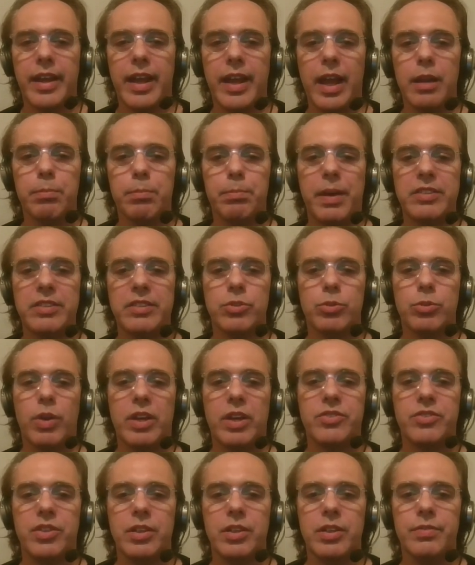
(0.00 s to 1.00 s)
help us to
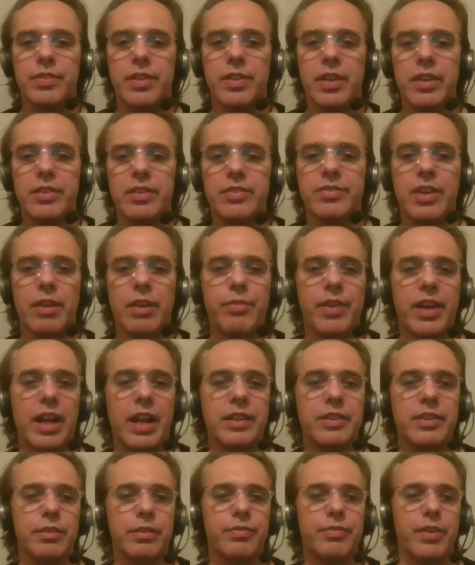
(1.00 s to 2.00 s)
achieve
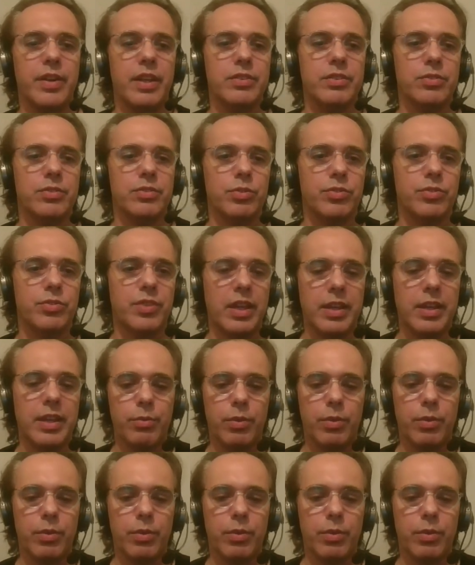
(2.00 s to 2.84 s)
several different sustainable